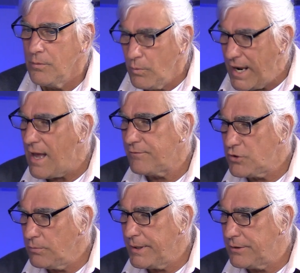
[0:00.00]
we have
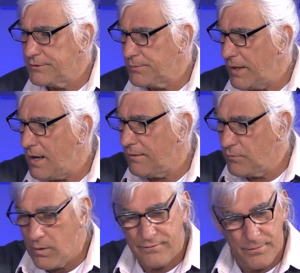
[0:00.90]
two bills. We have
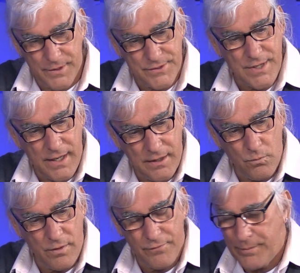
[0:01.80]
the one from the Senate
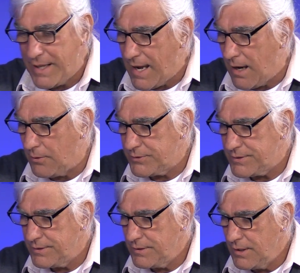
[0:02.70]
and one from the
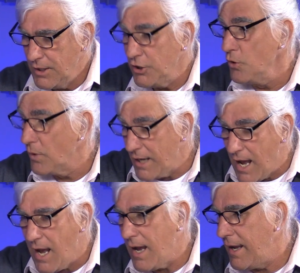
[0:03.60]
House. You and
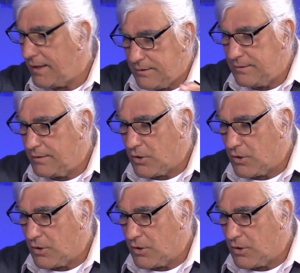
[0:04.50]
I and